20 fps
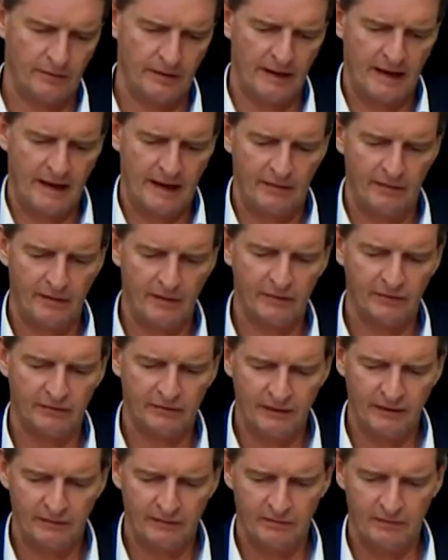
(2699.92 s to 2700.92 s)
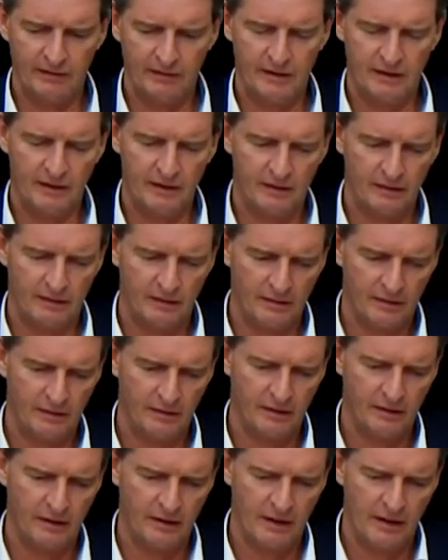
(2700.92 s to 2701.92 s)
areas that we
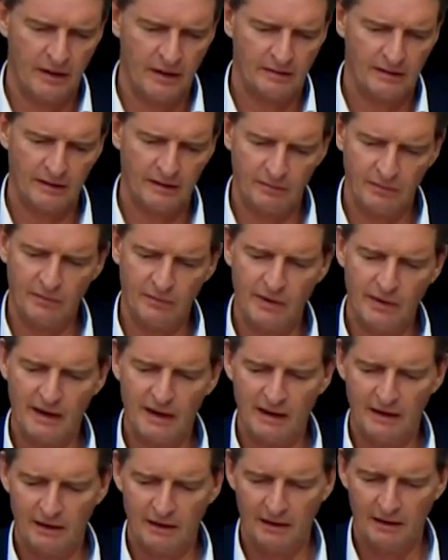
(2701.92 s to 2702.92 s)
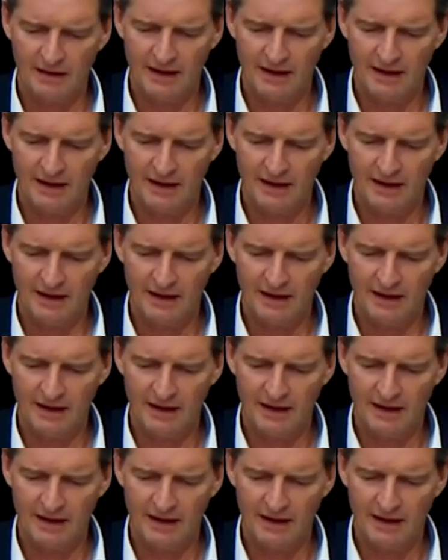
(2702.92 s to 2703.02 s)
really